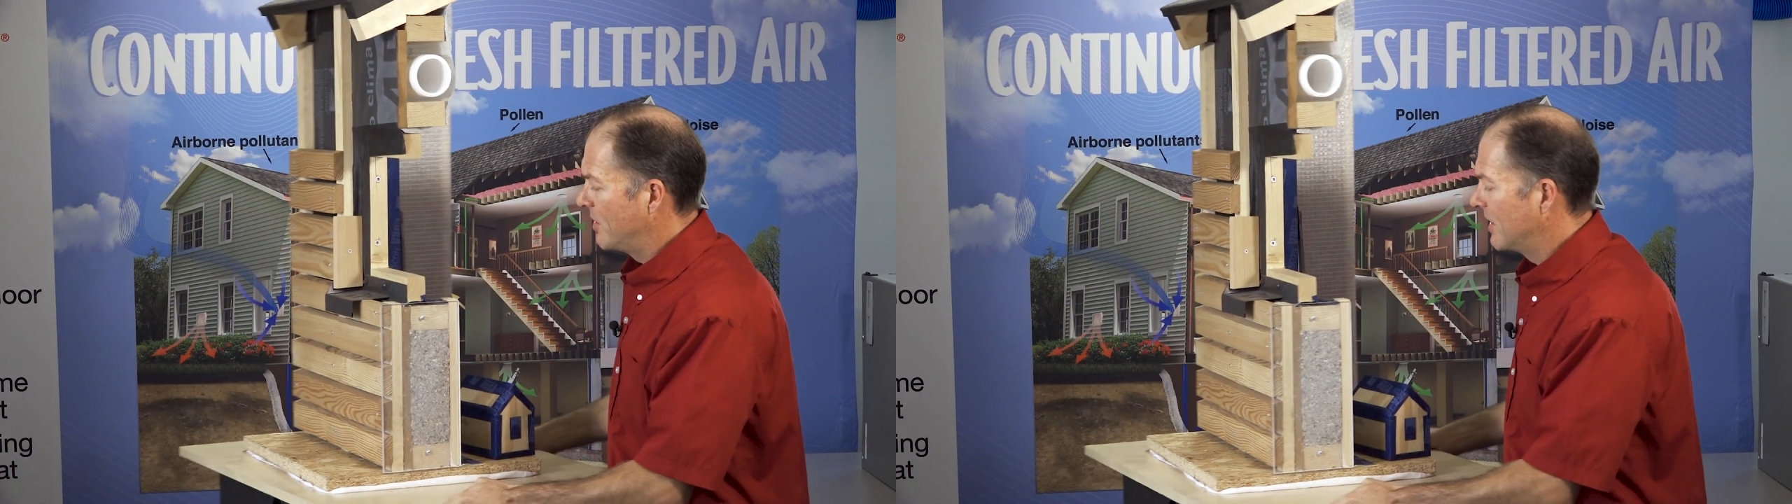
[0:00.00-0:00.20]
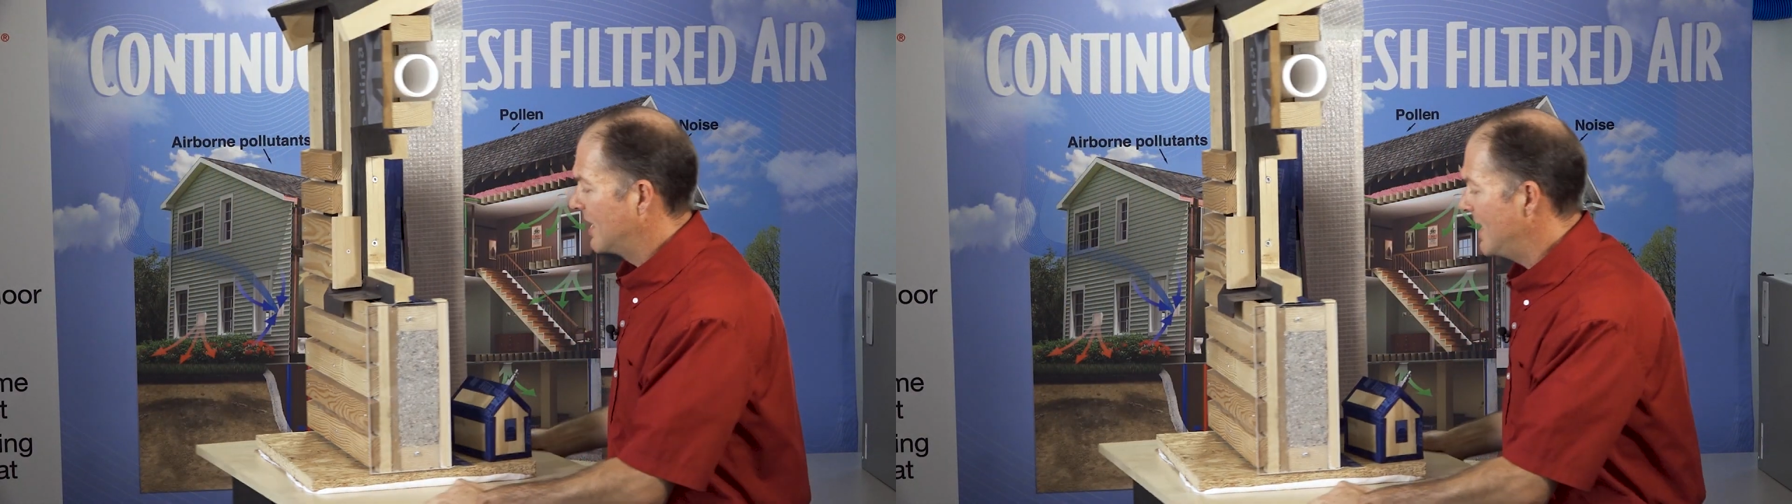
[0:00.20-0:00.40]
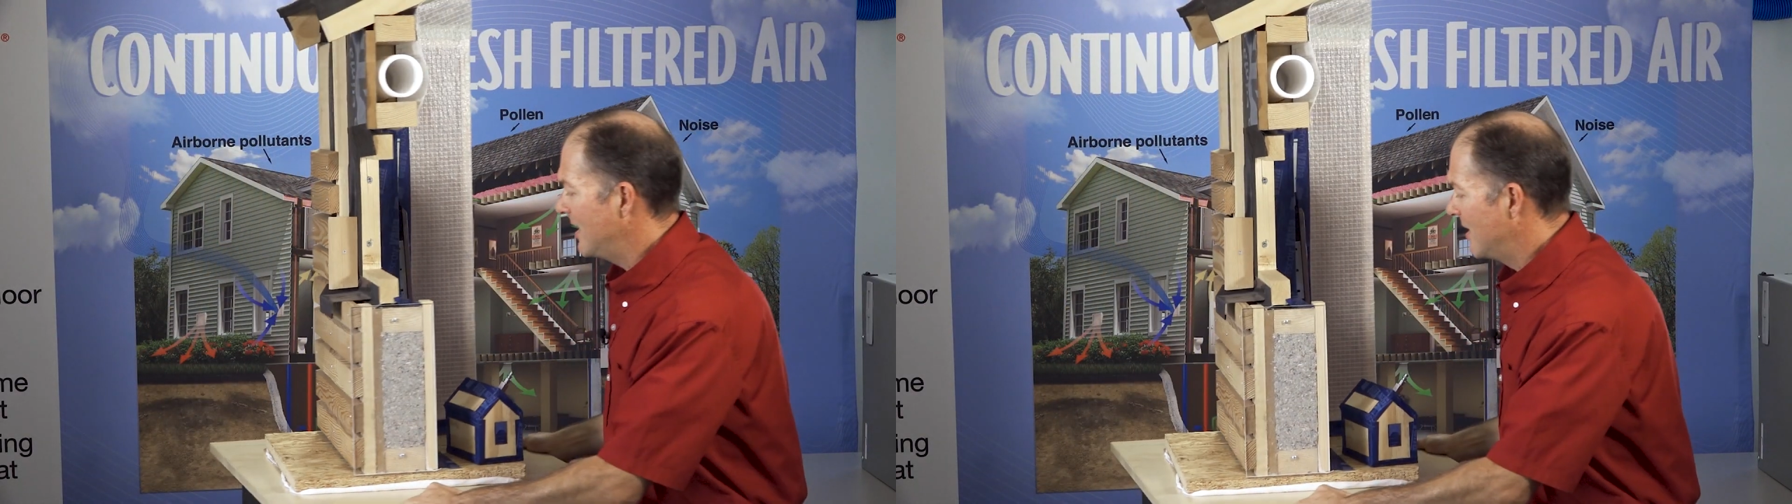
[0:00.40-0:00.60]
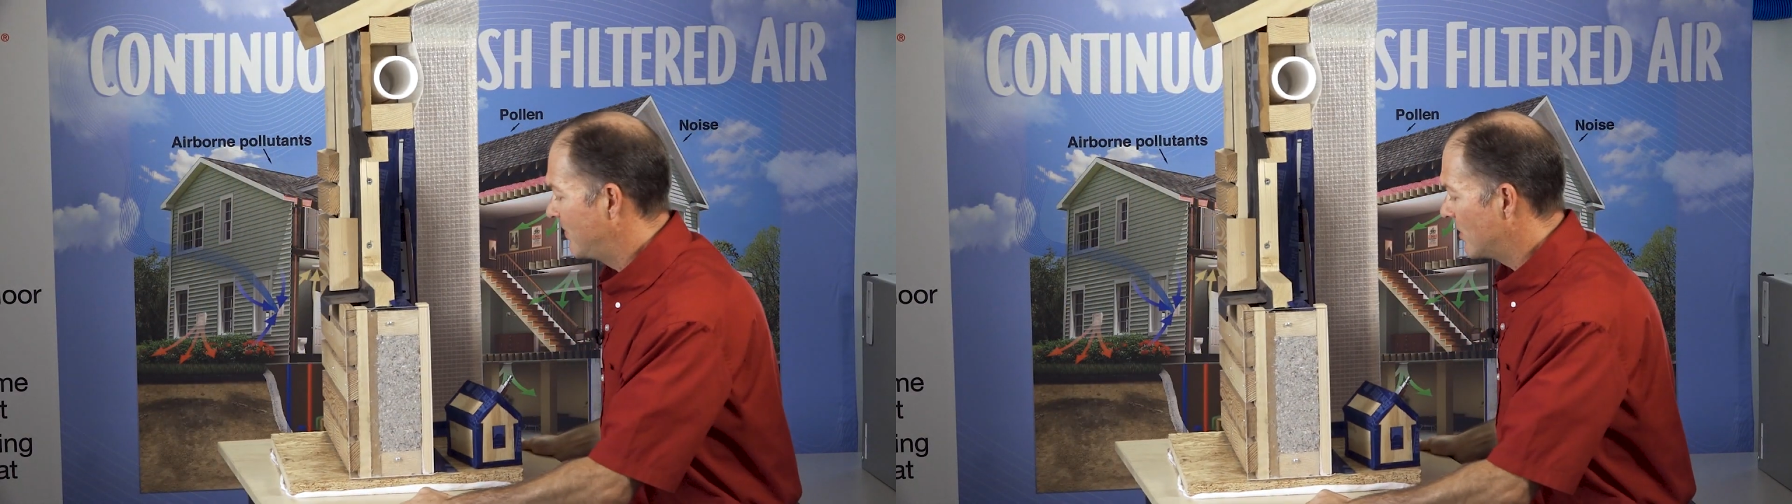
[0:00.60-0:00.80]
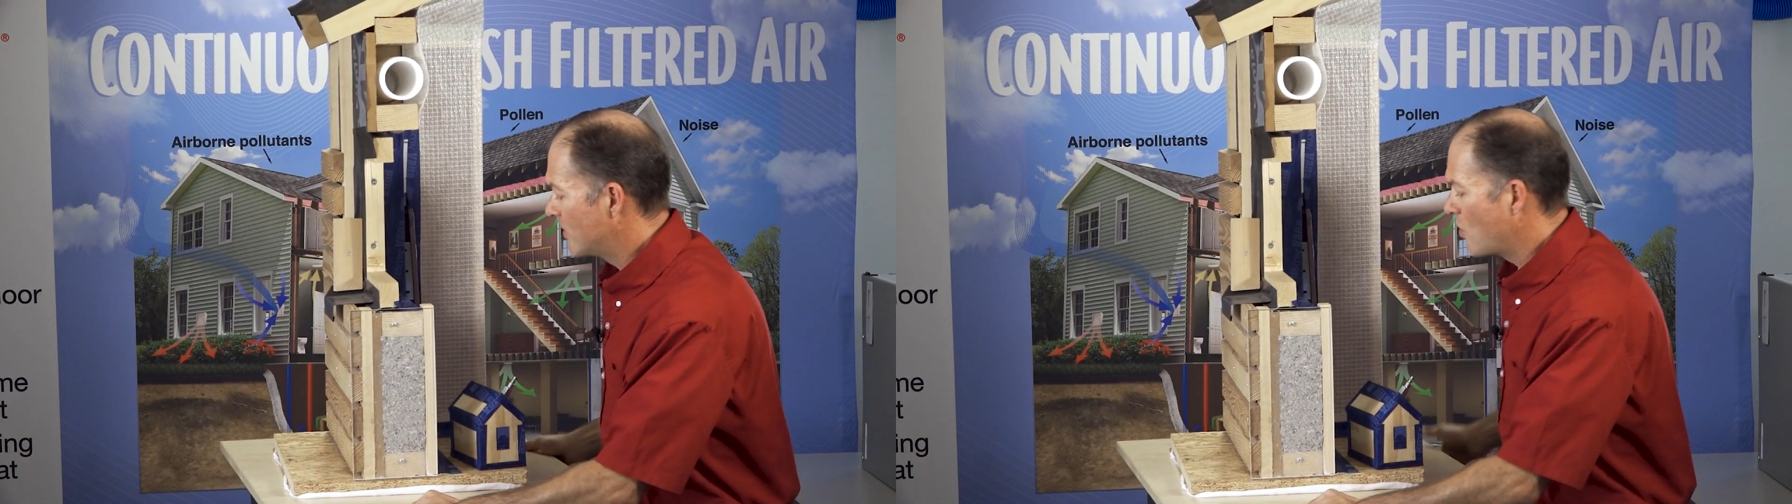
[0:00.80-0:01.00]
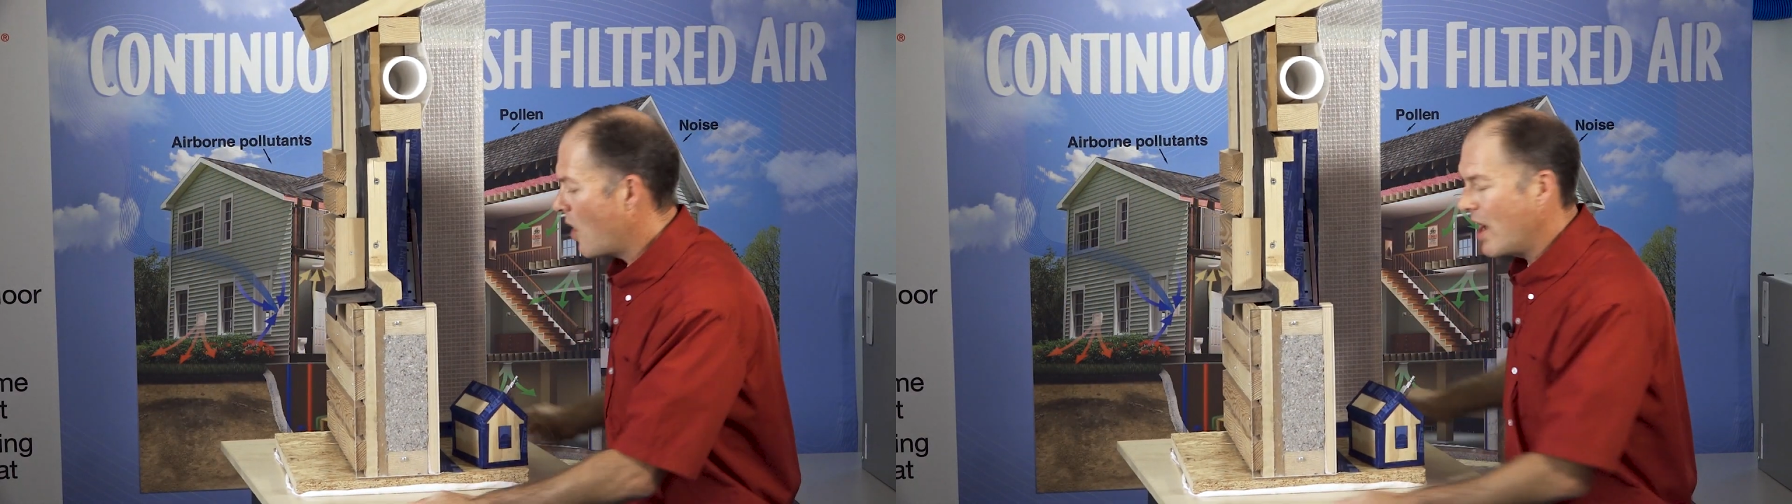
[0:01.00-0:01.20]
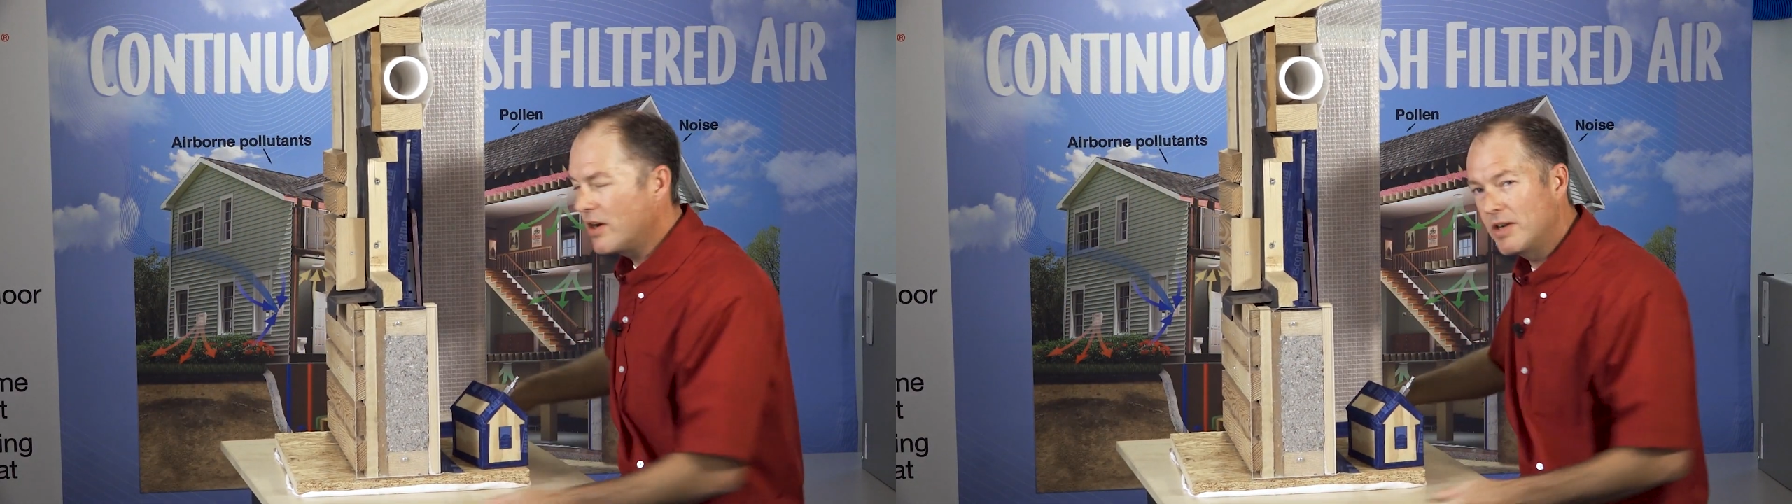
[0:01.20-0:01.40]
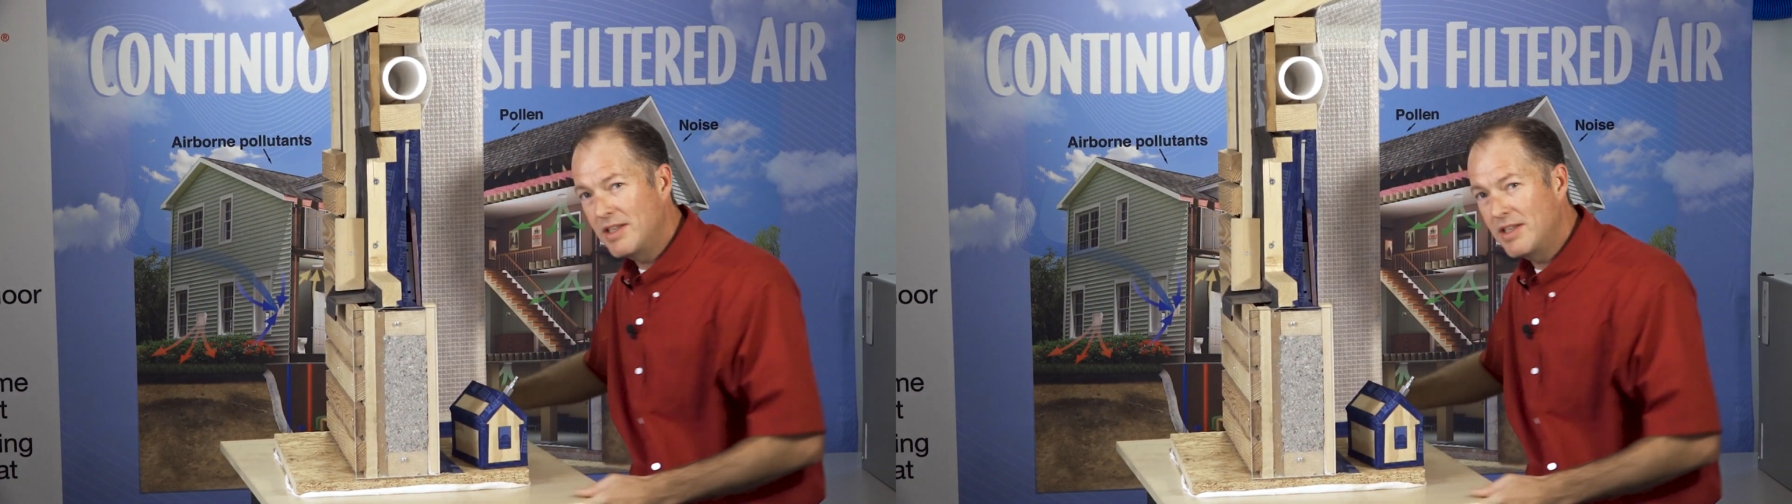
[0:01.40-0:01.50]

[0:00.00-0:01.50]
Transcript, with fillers: But again, if there's water